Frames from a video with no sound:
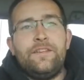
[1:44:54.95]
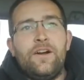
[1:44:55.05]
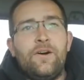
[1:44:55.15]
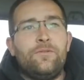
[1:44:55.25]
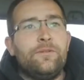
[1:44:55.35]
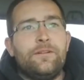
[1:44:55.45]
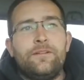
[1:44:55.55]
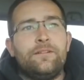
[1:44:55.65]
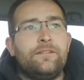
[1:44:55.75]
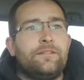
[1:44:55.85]
you know,
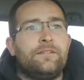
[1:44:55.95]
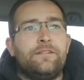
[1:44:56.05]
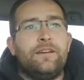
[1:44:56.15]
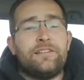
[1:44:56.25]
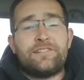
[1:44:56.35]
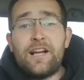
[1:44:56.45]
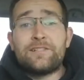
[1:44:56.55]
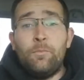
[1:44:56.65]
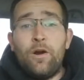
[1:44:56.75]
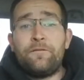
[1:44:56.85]
it
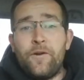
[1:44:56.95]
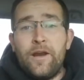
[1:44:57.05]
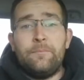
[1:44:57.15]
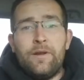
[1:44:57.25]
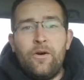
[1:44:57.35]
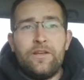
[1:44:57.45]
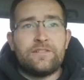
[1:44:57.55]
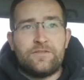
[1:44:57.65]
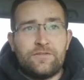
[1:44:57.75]
sucks more for him though.